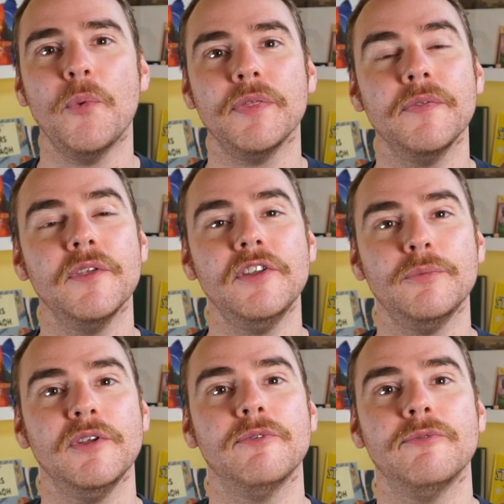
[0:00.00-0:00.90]
with it the new
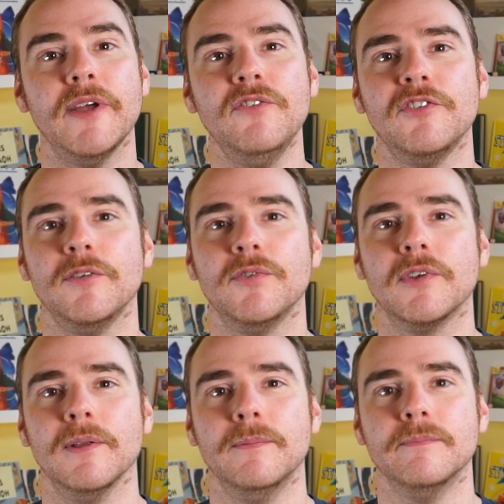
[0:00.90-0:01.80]
defensive
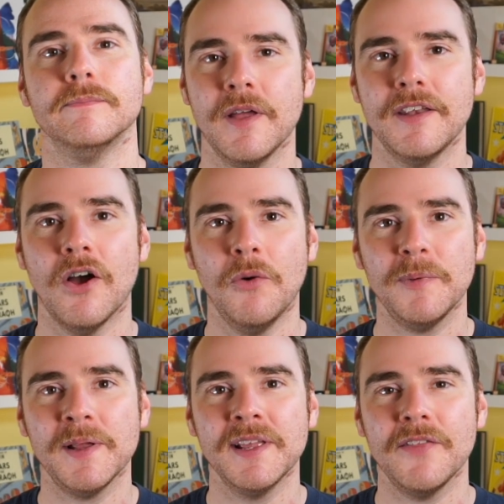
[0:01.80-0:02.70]
skill. Now
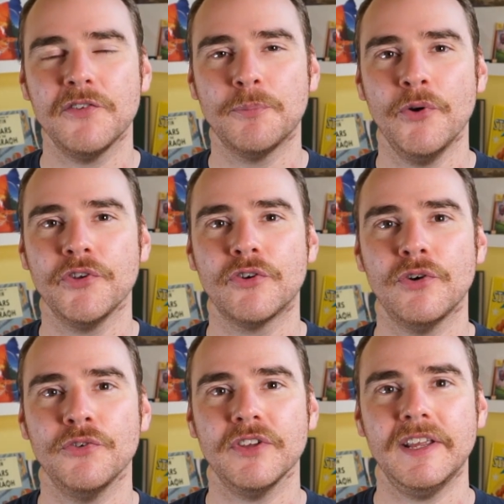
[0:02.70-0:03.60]
hopefully I can get this point
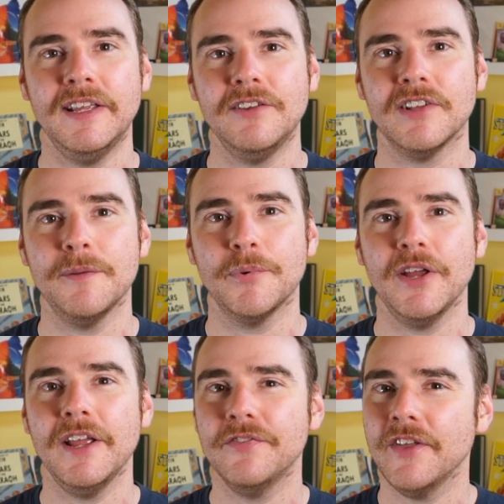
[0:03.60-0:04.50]
across easily, but
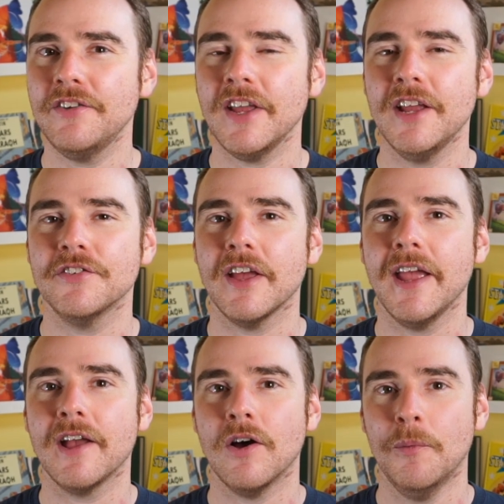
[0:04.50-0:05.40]
this is
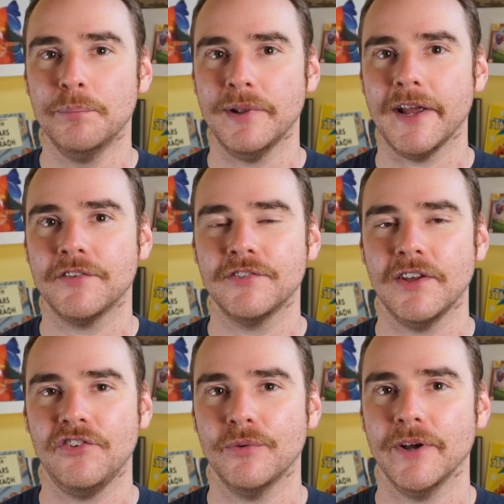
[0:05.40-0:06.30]
a complex
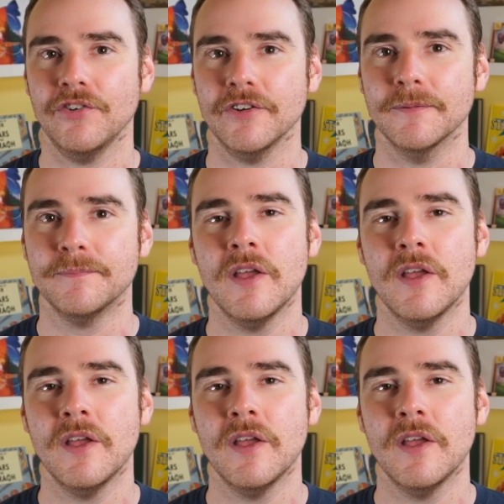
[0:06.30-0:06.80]
situation.